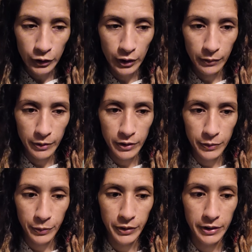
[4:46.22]
So let me
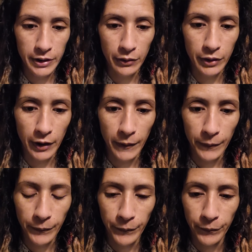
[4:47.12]
just put this out there.
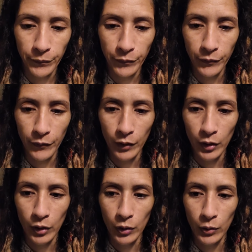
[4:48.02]

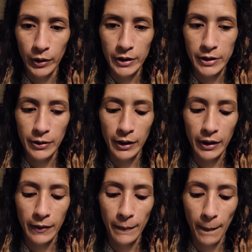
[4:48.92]
Okay, so like
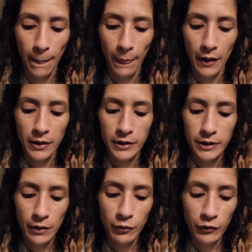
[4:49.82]

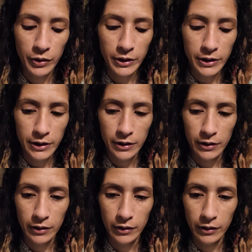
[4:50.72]
some of us
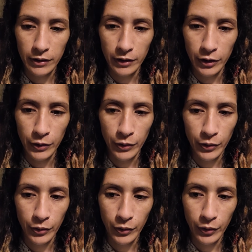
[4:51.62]
you
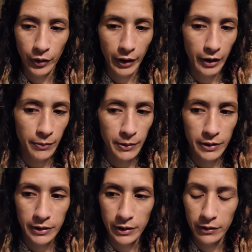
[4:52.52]
know our
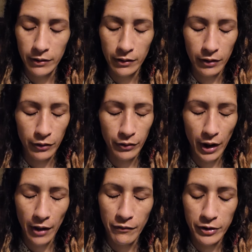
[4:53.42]
enemies and you know
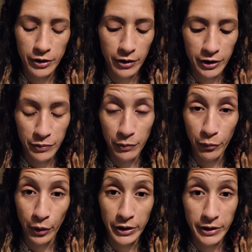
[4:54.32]
the adversaries been
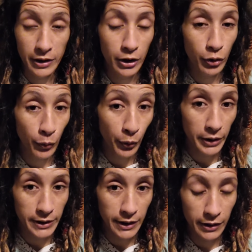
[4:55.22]
pressing and
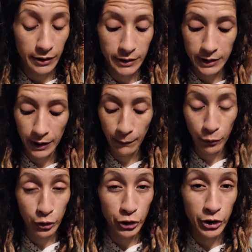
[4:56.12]
oppressing us like
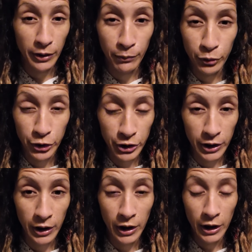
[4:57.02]
pushing and
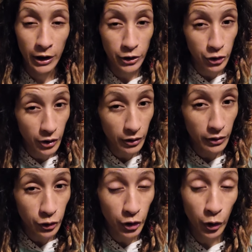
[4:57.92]
pushing and trying to
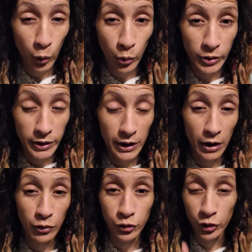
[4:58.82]
trying to hold us
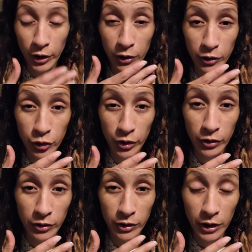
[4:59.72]
down and try trying
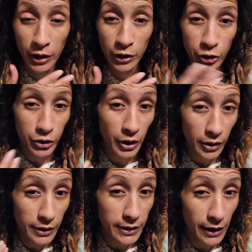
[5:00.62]
to shut
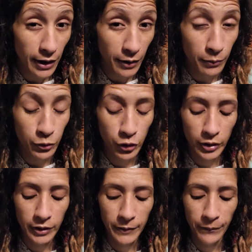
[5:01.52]
us up
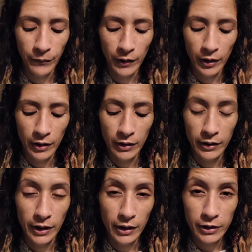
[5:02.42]
trying to
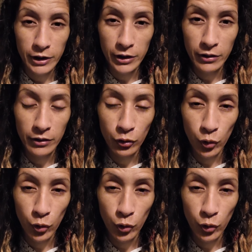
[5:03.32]
get us in the